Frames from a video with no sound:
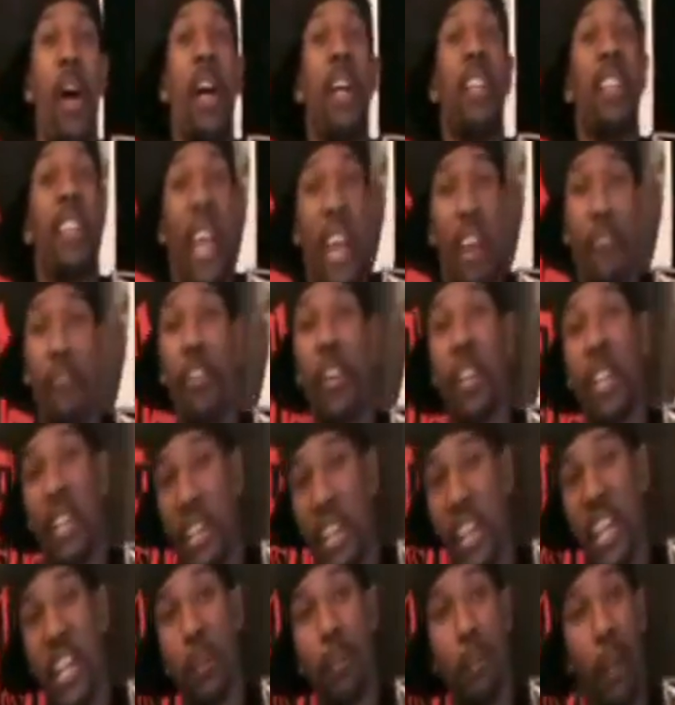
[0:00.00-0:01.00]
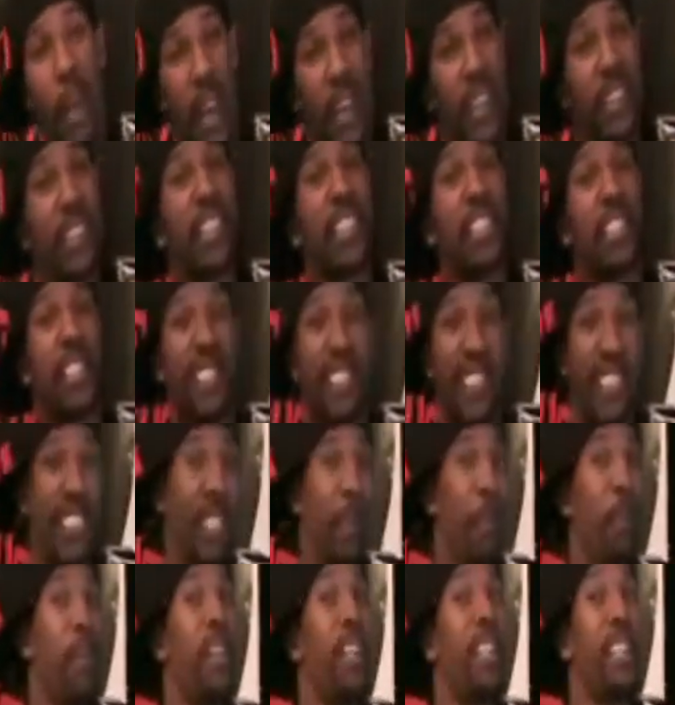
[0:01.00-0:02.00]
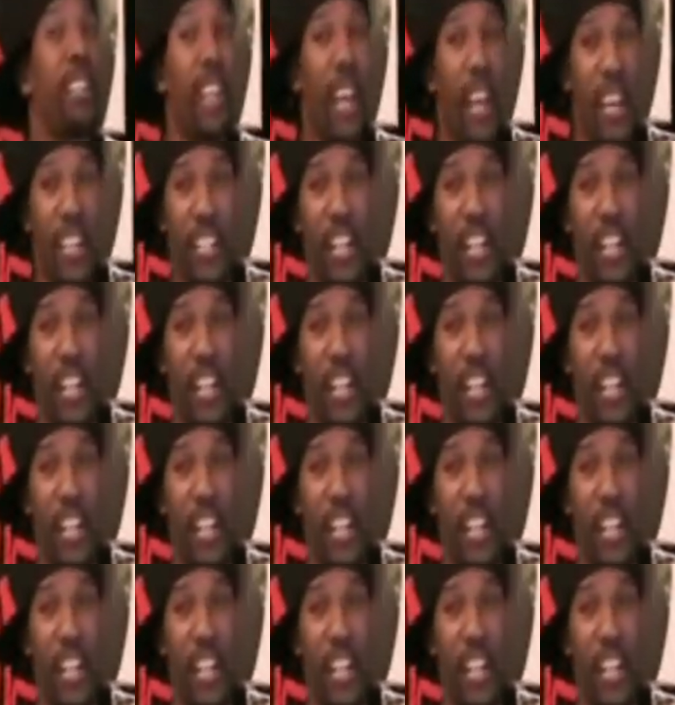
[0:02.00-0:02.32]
they really need to pay attention to some of the things